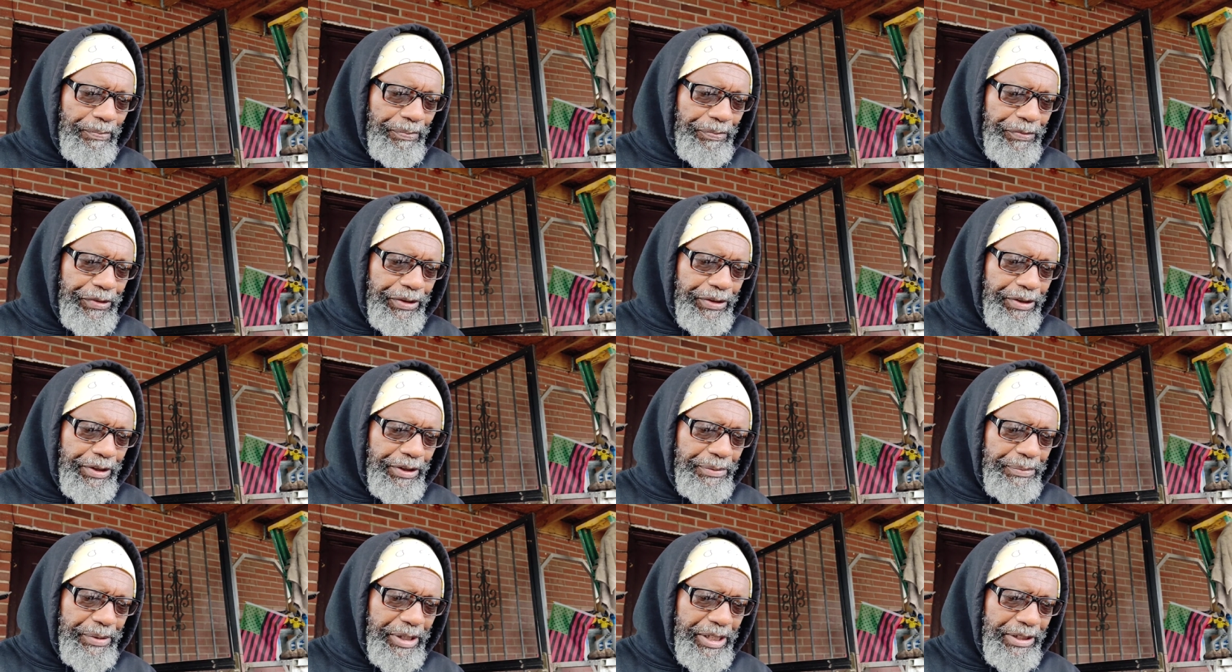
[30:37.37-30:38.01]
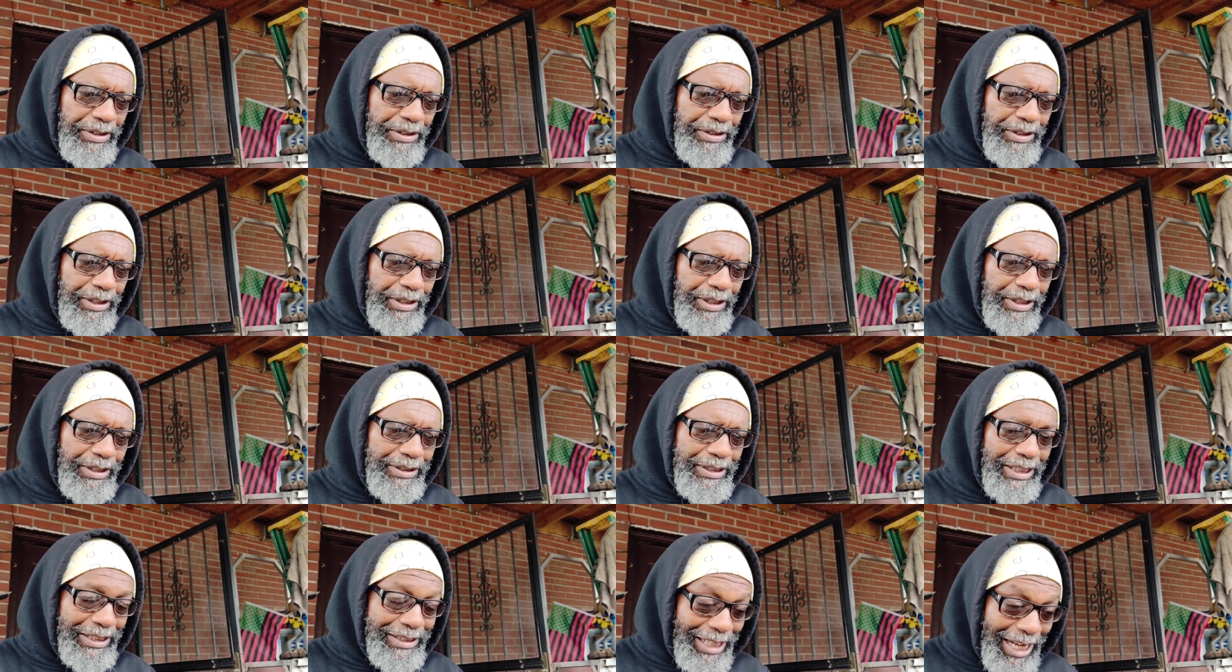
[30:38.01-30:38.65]
You know what I mean?
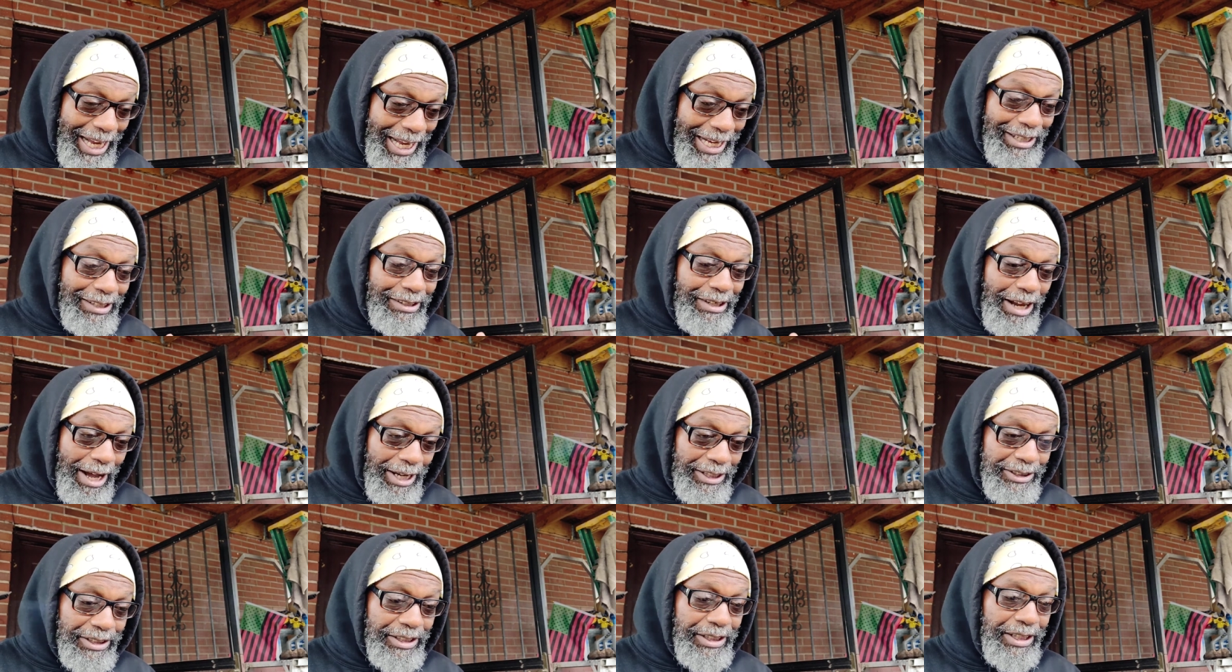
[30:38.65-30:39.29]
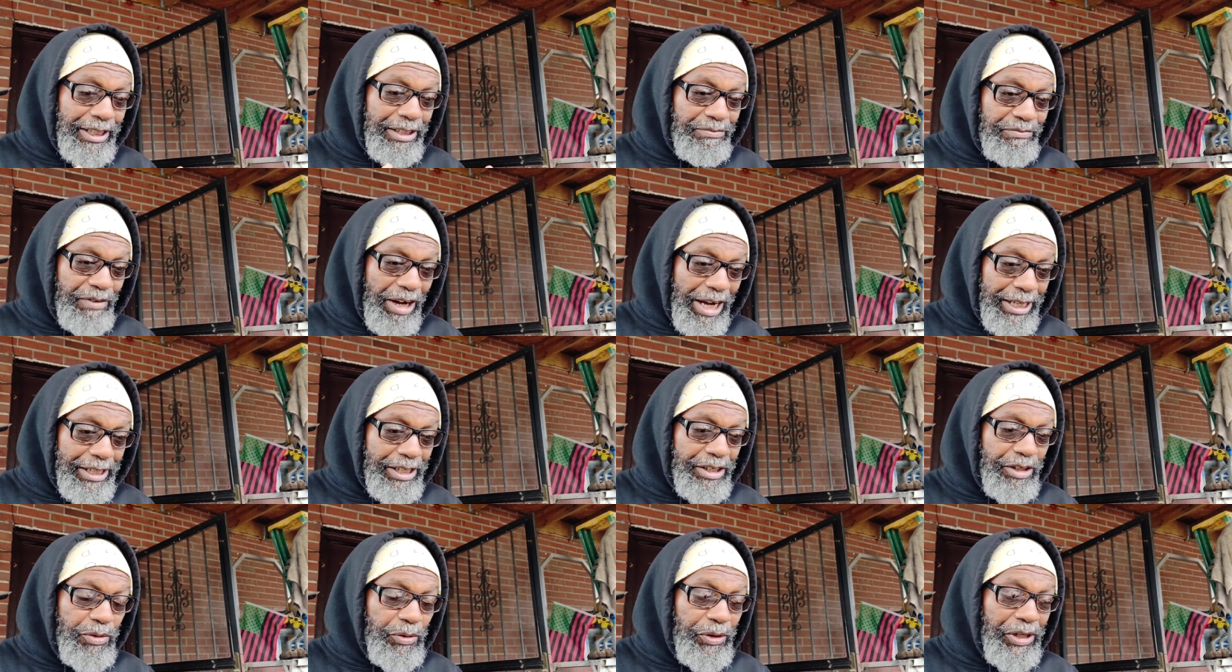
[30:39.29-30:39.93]
There's a logic in
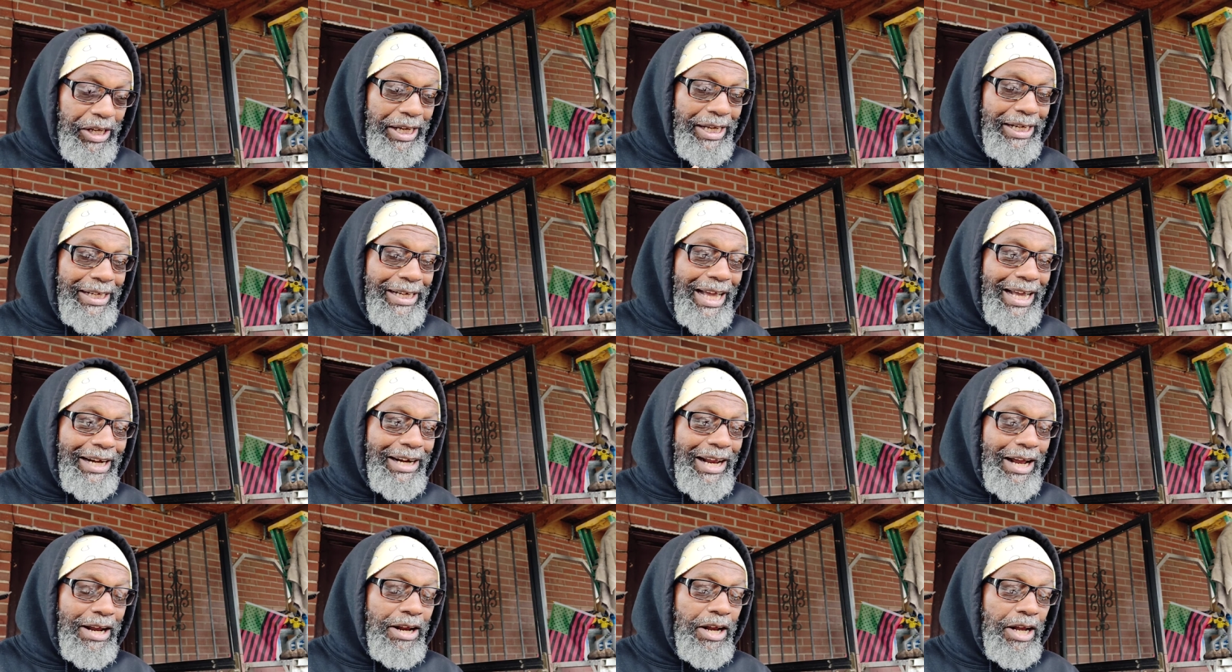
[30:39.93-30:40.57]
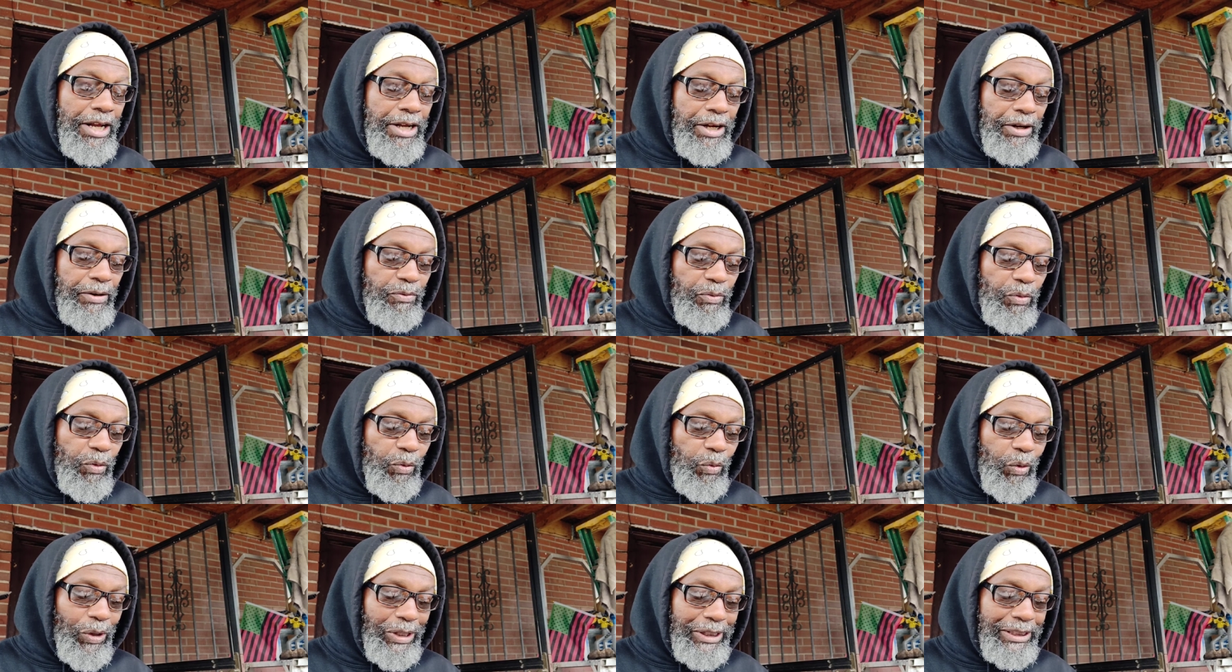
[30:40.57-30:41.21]
writing. You cannot uh,
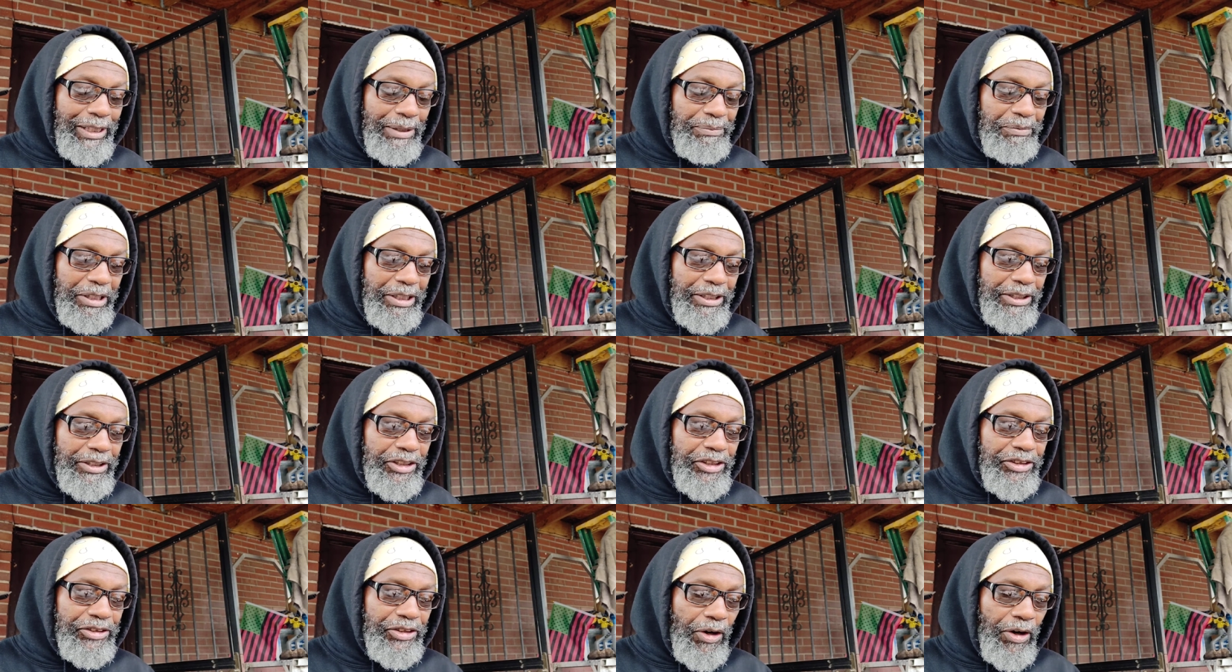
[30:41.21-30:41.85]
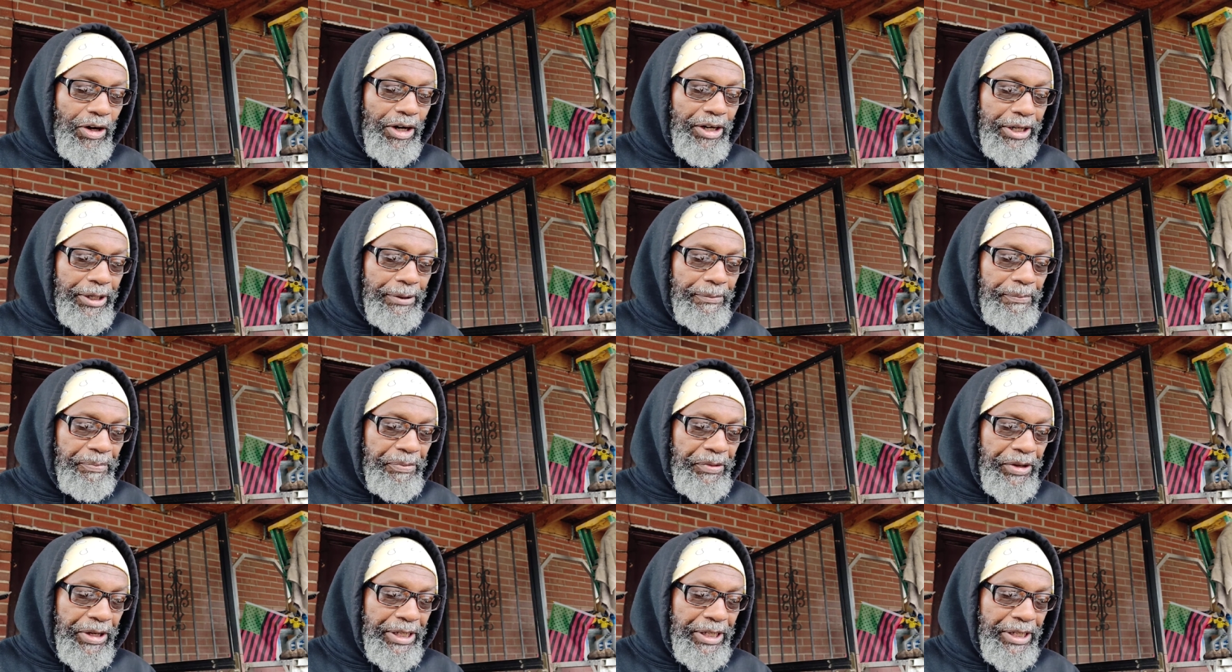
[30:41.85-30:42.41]
once something is started.